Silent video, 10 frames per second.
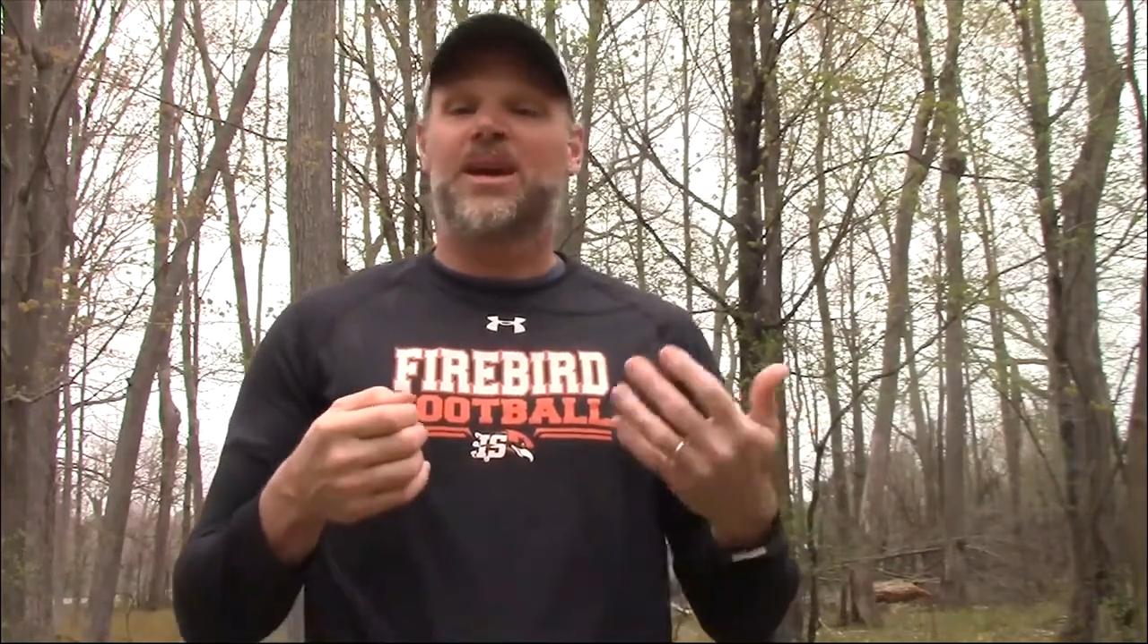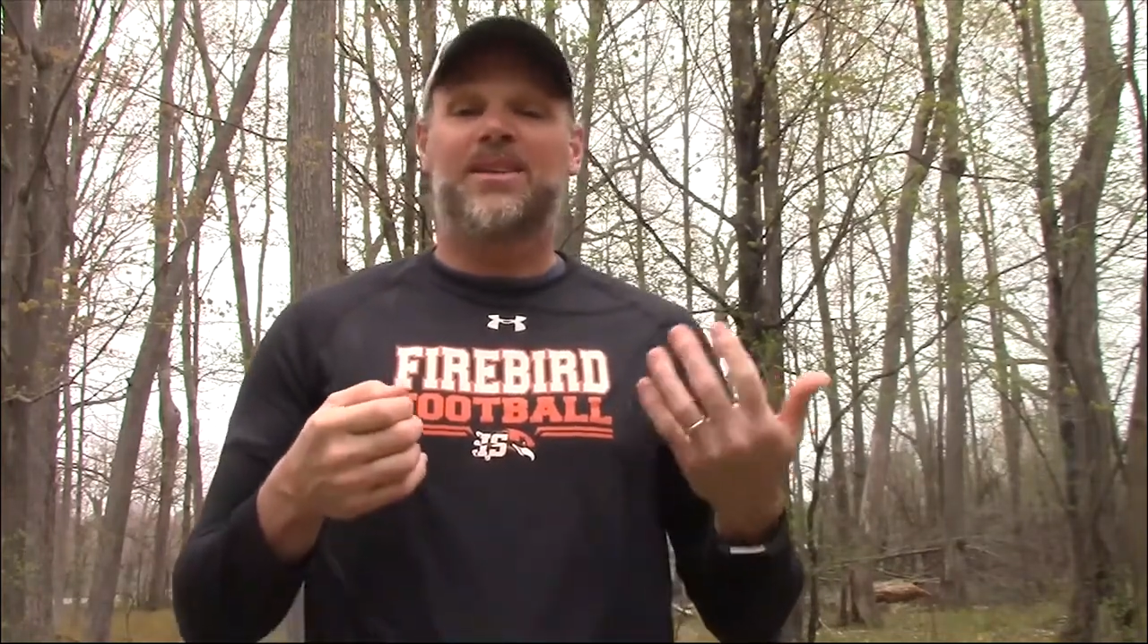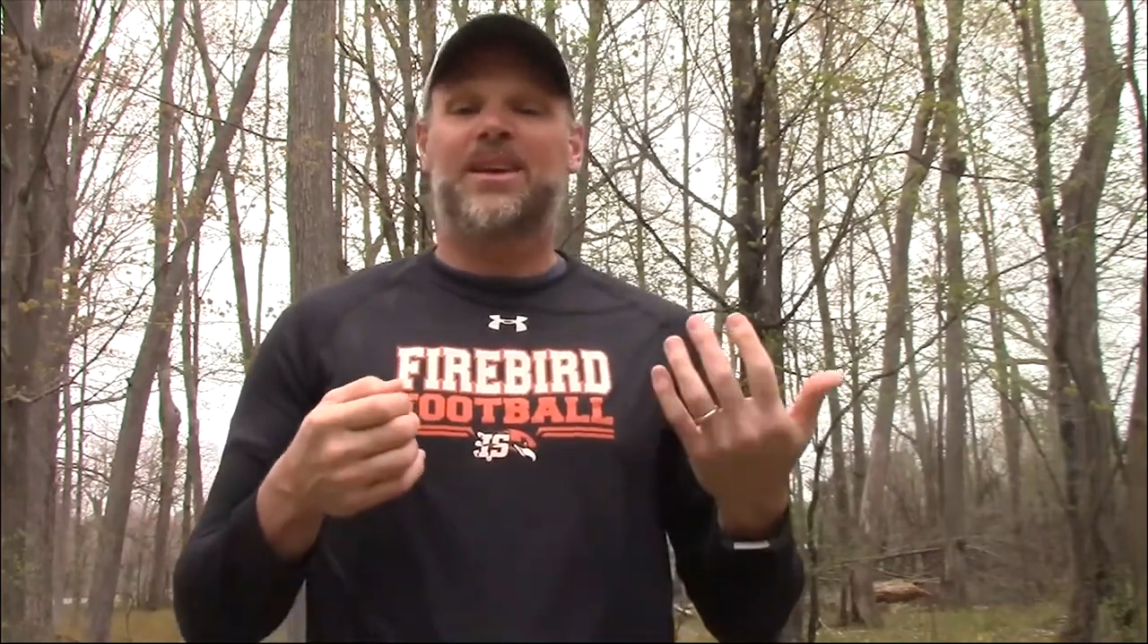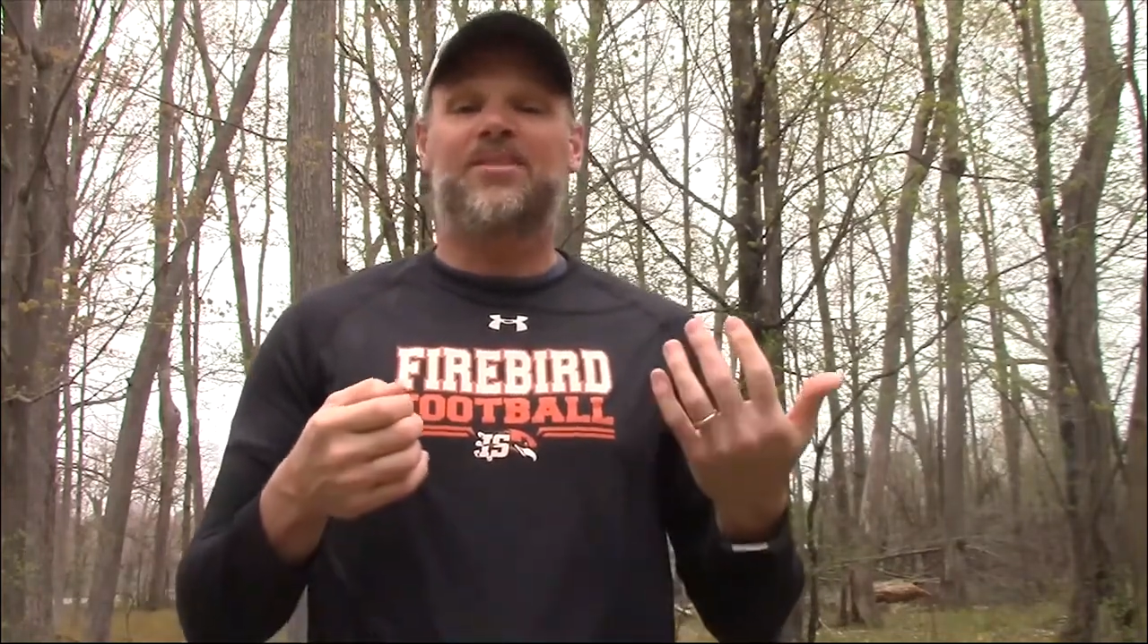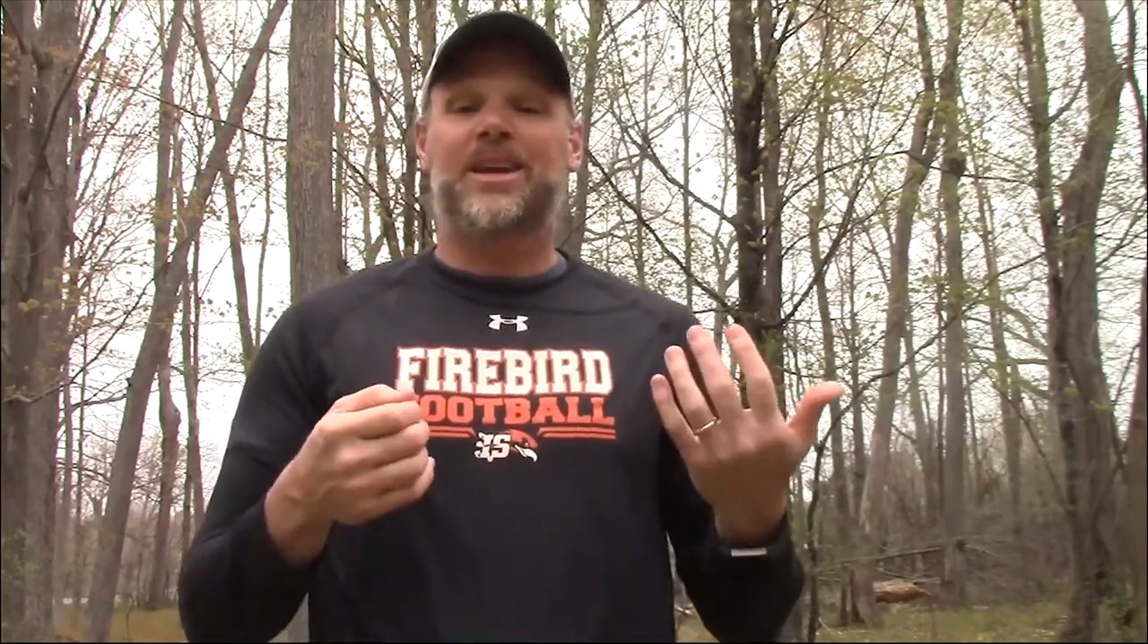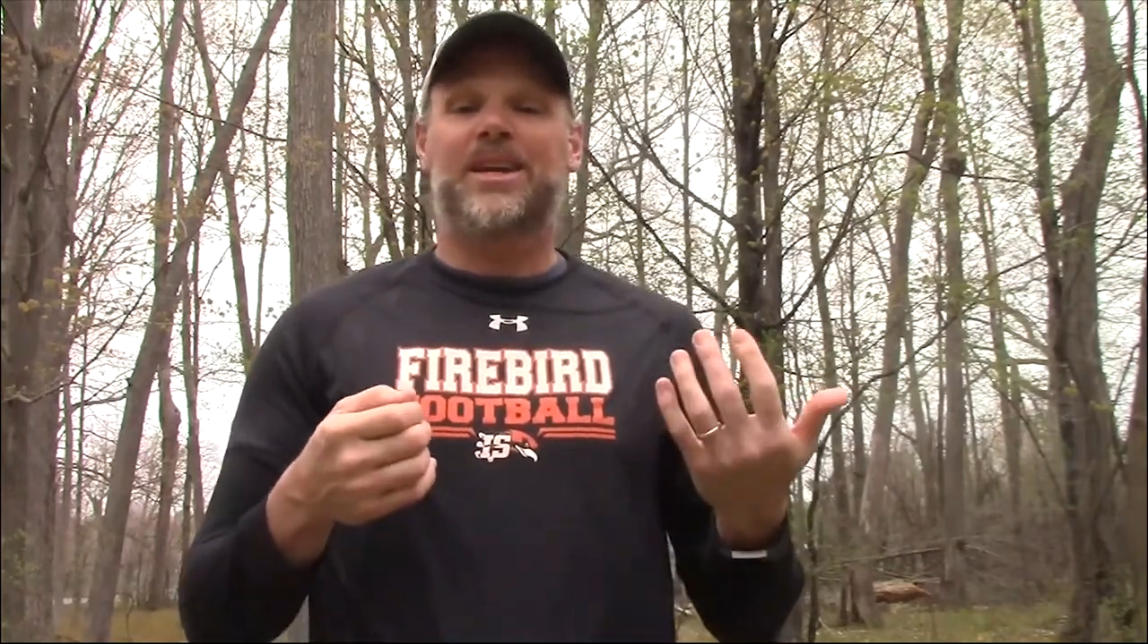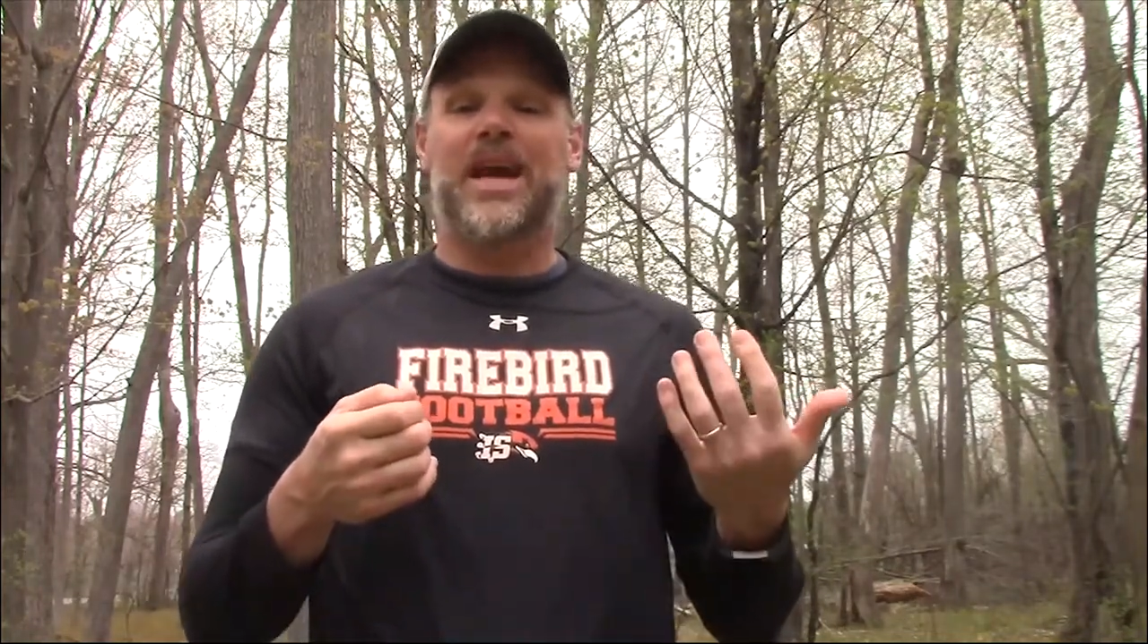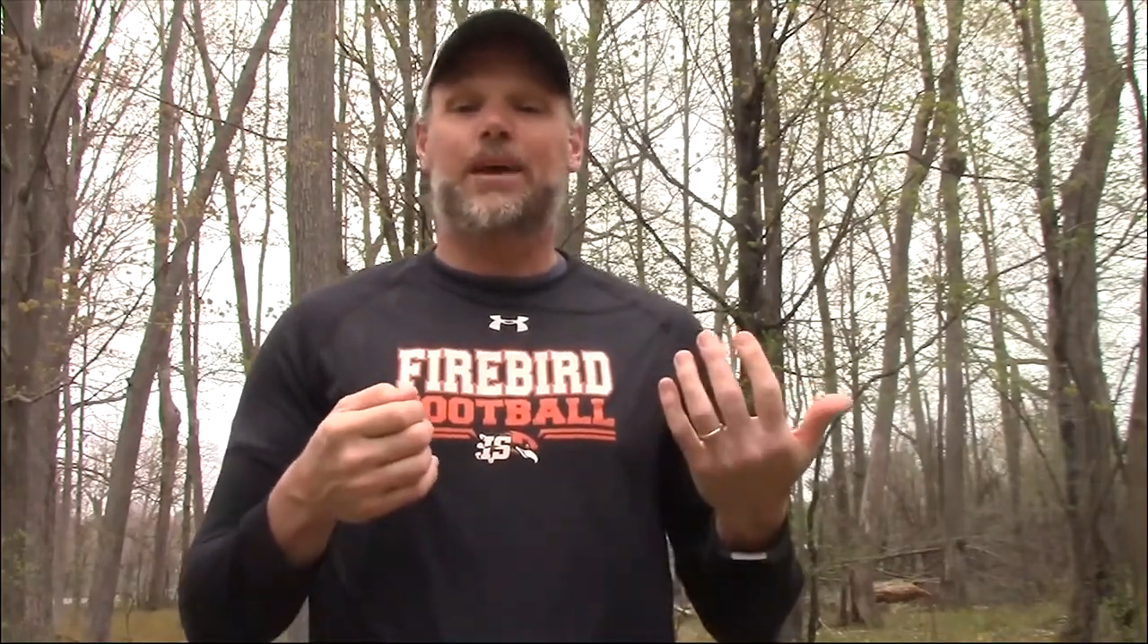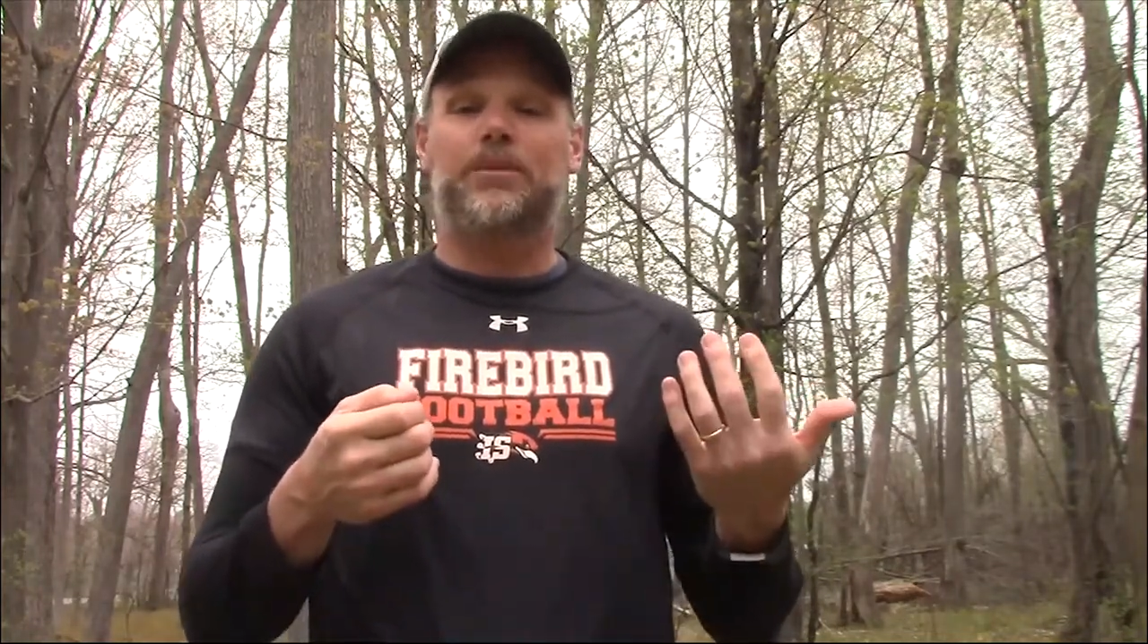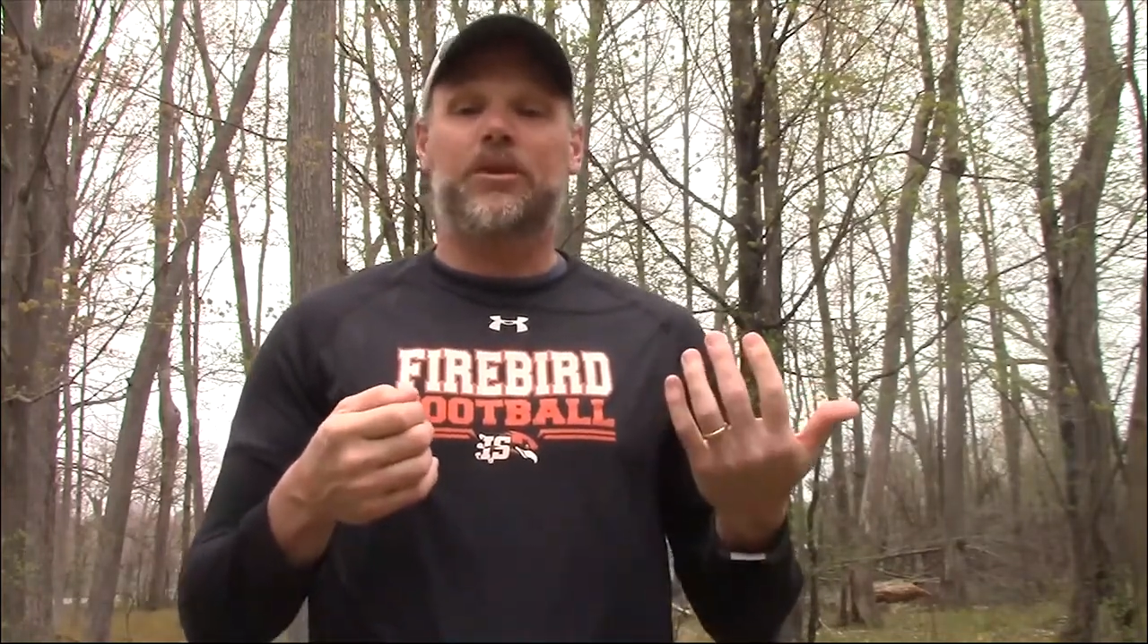That's not going
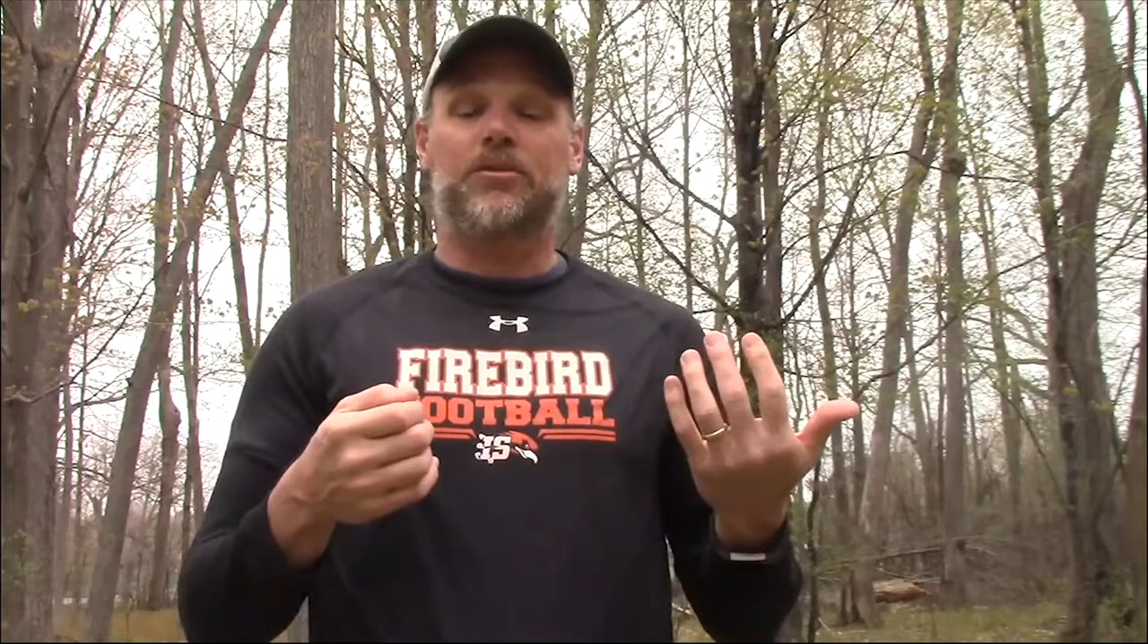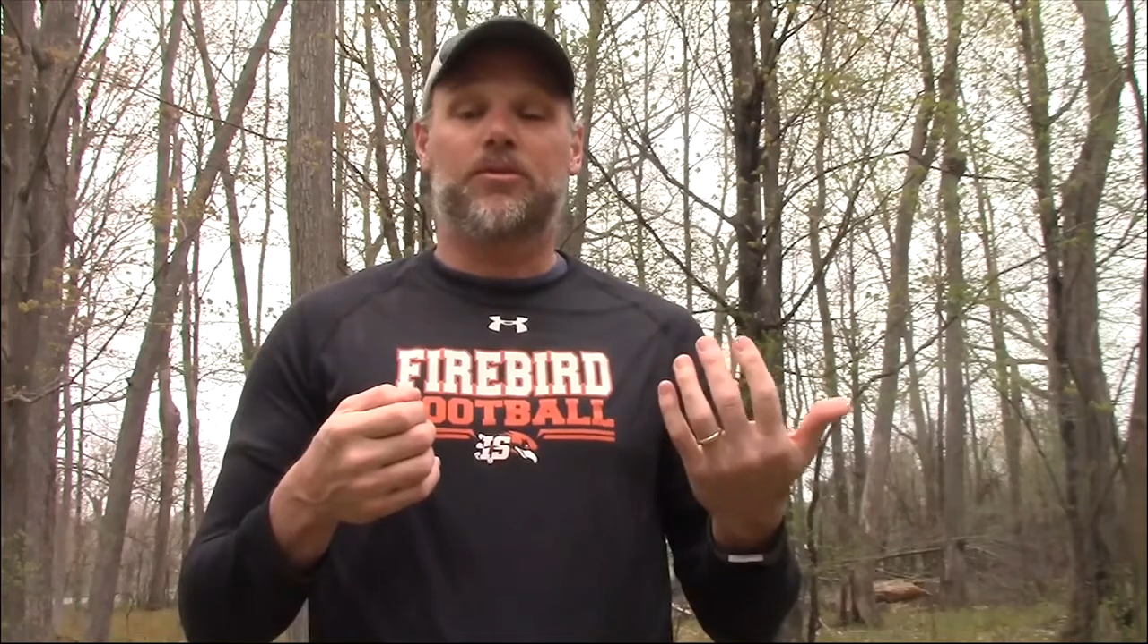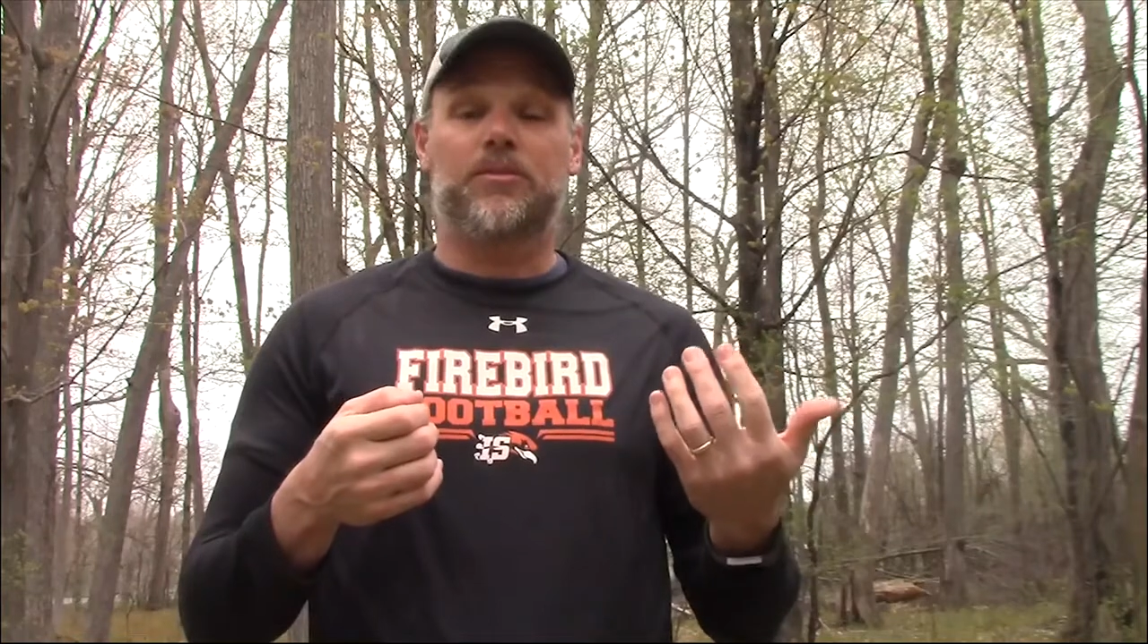to happen in youth